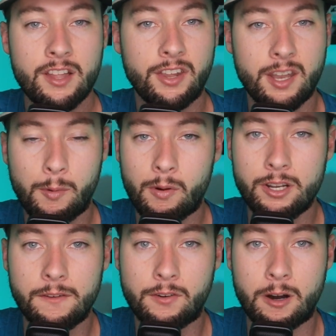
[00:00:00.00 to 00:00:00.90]
the number
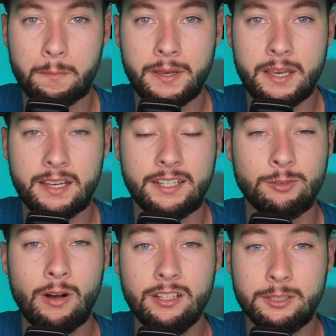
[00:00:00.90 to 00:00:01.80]
one overall pick, as
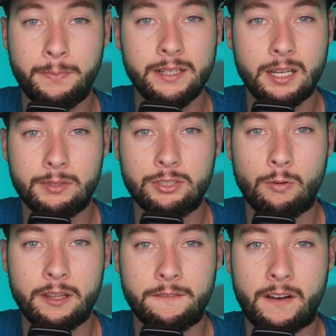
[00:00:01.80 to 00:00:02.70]
well as pick number
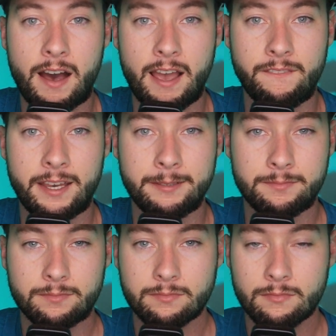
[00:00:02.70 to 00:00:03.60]
25. And